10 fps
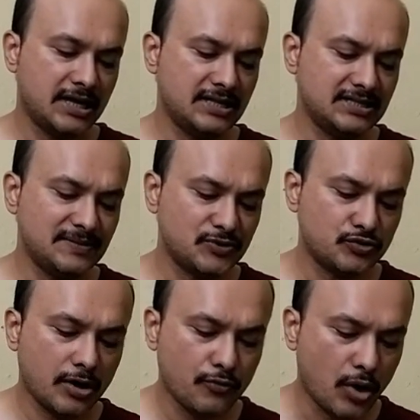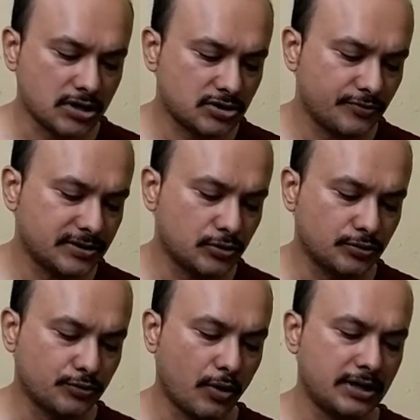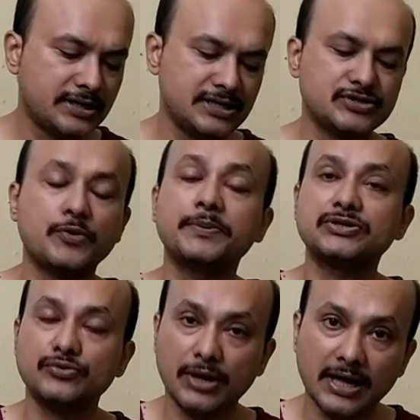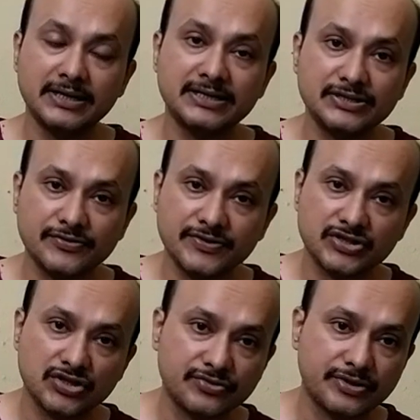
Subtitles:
The rain seems to have washed away the good qualities or personalities of the